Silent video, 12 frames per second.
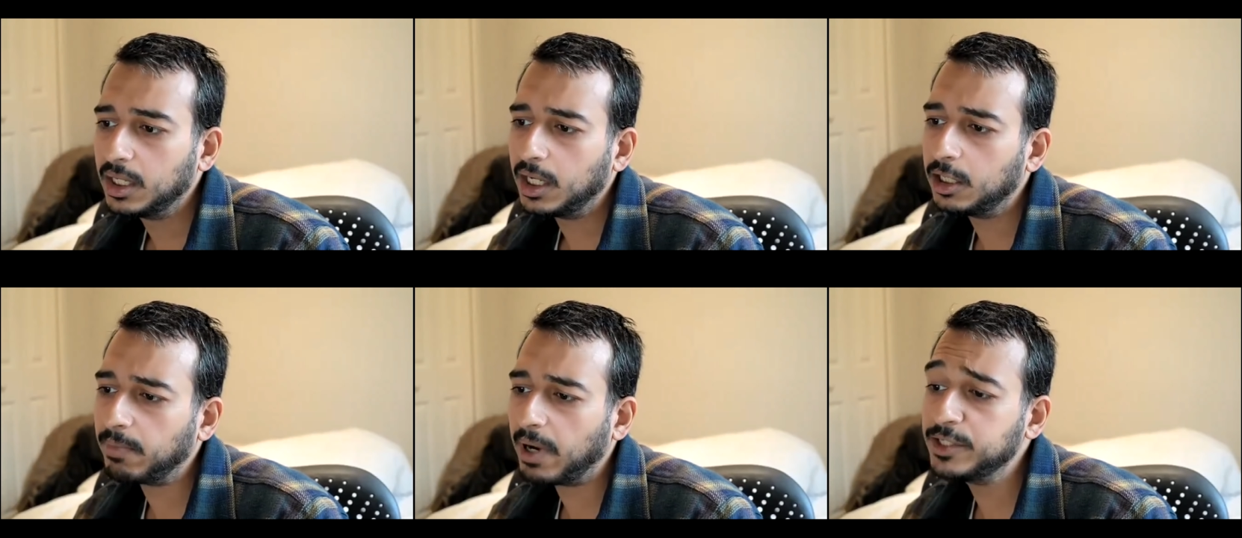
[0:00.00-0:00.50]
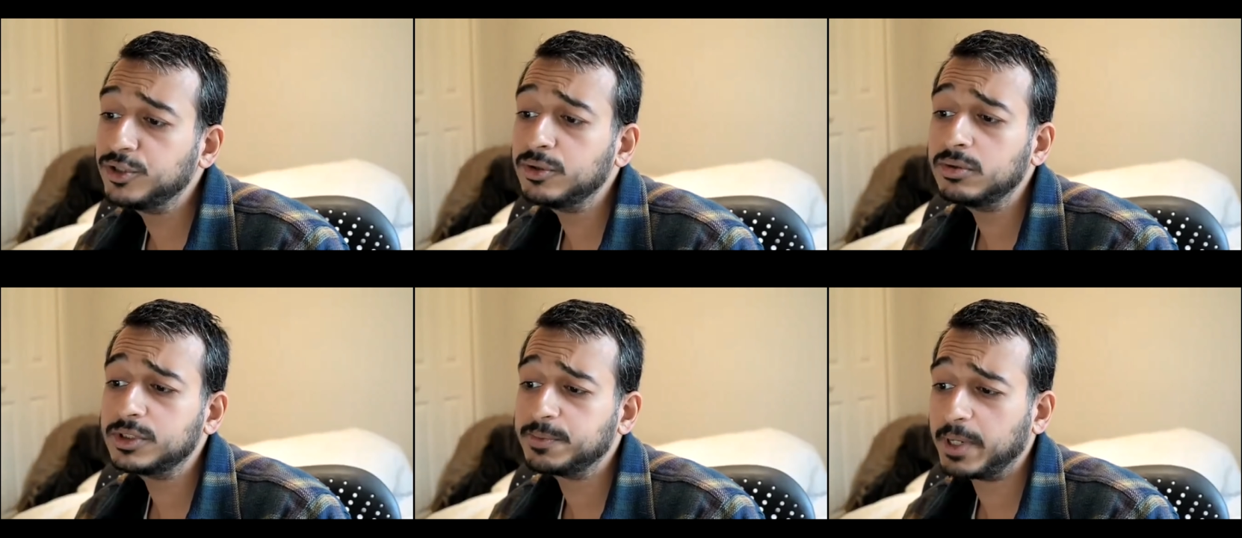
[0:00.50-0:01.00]
um, i
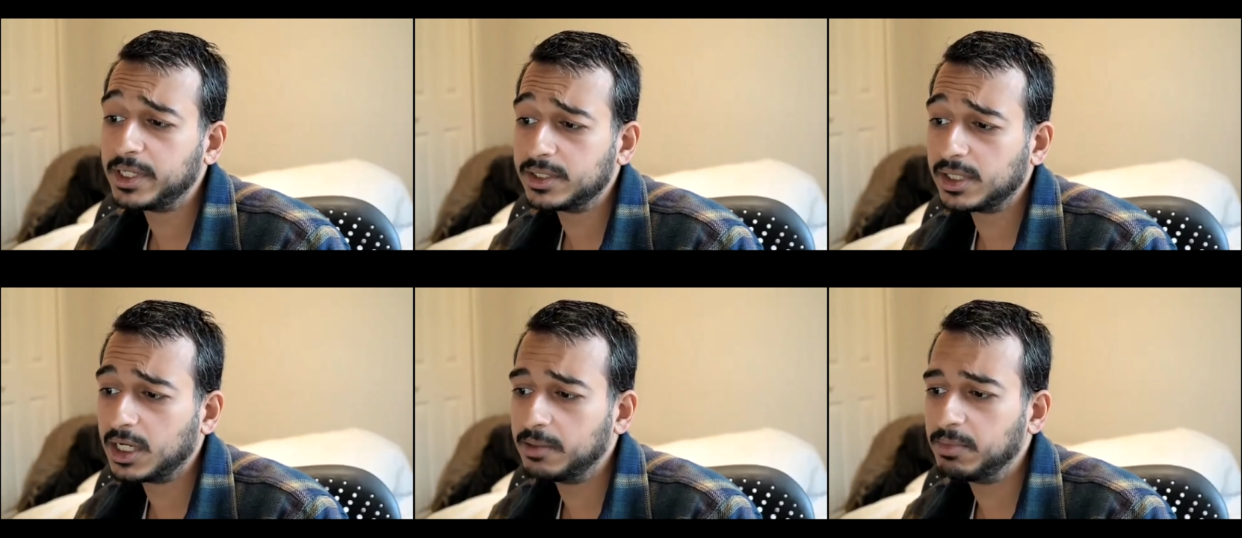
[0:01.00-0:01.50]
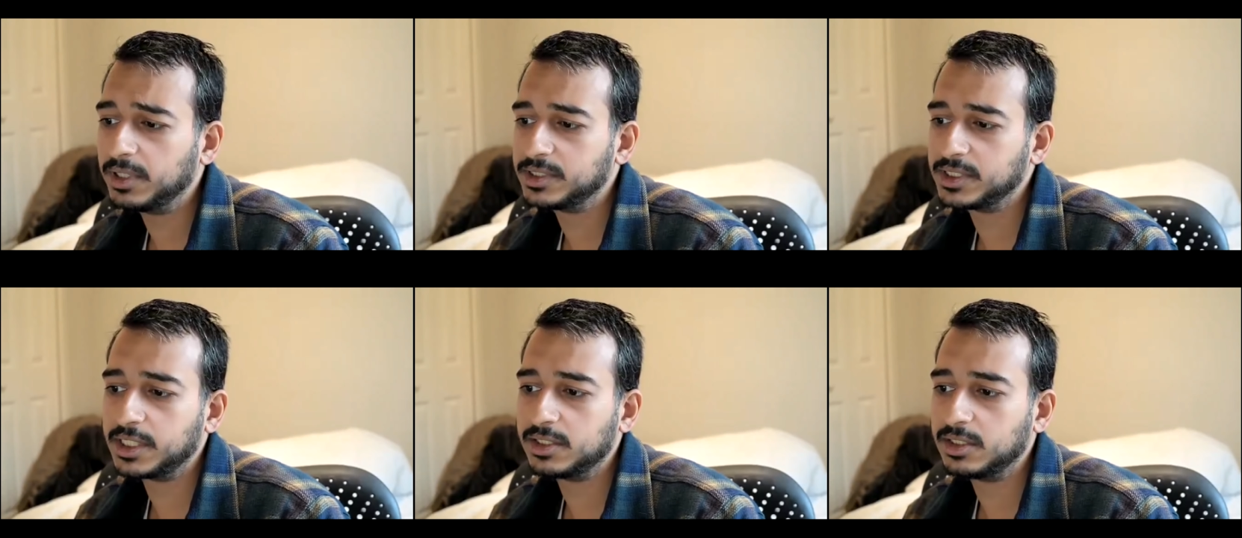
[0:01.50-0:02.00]
do spend time in the
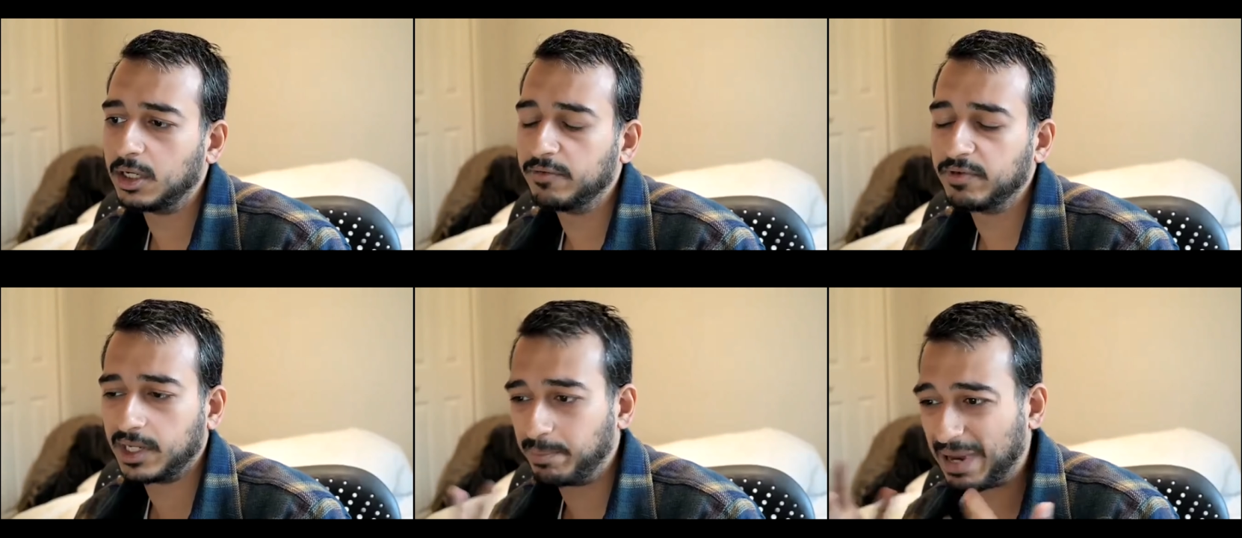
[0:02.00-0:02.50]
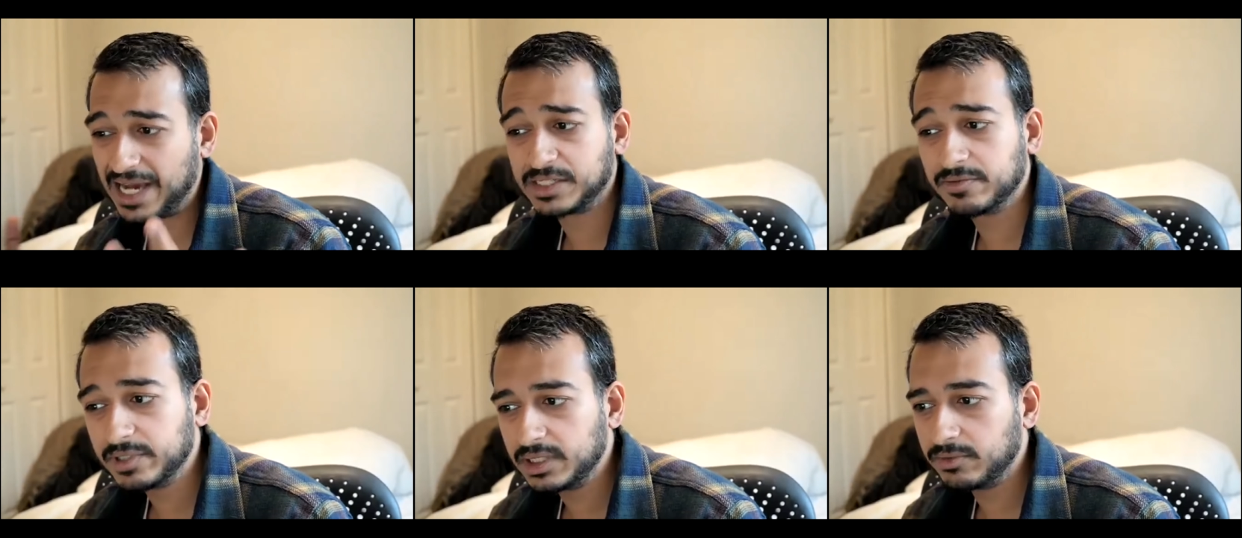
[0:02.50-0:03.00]
sense of like
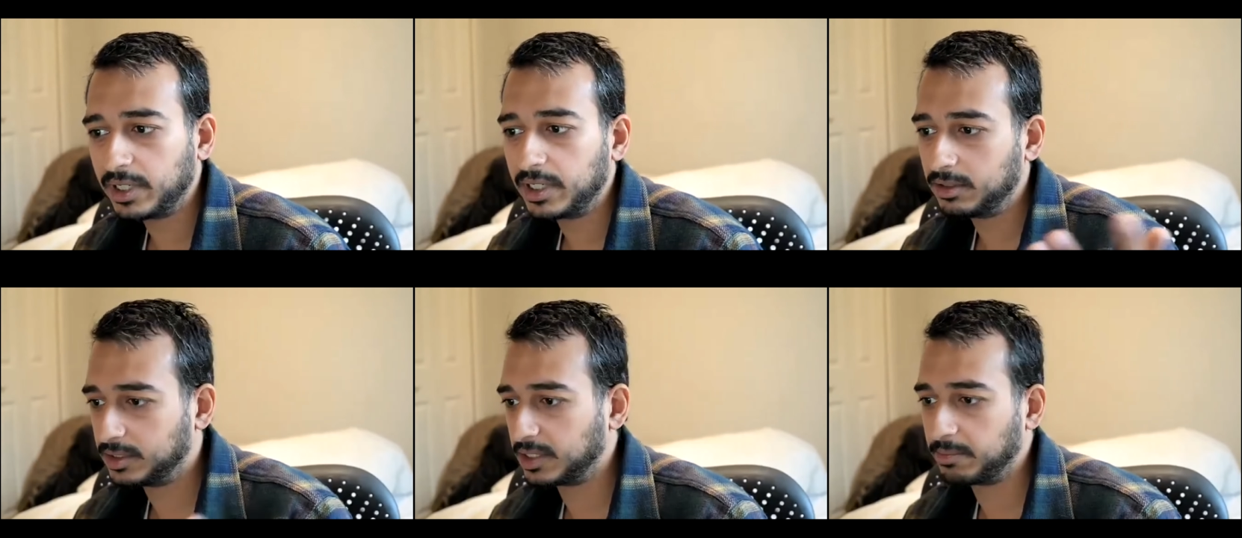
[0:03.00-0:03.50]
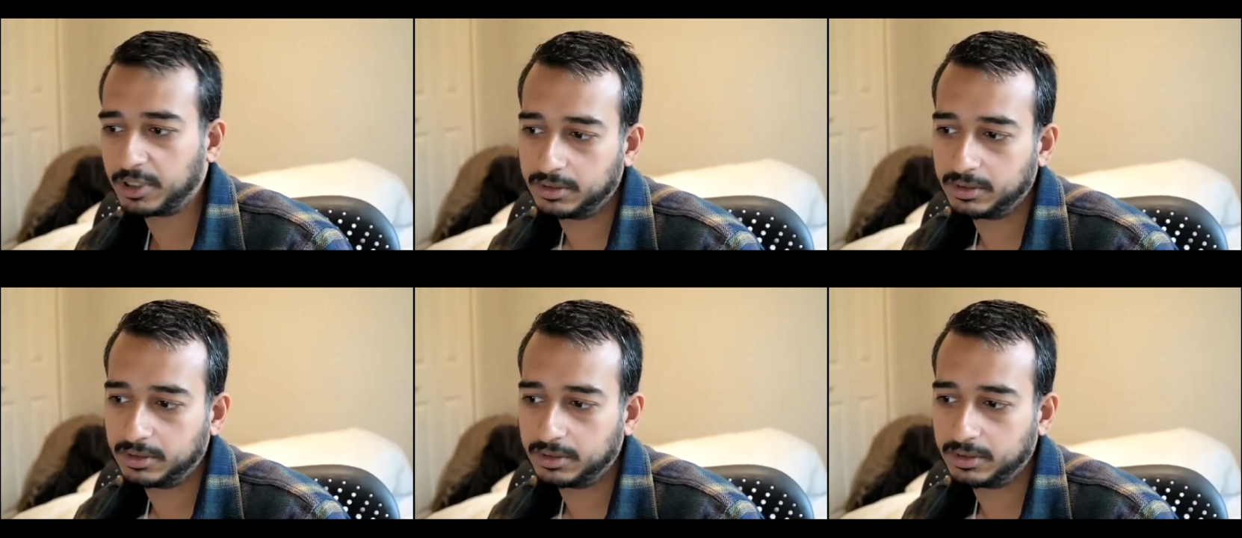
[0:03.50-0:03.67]
passively right because i'm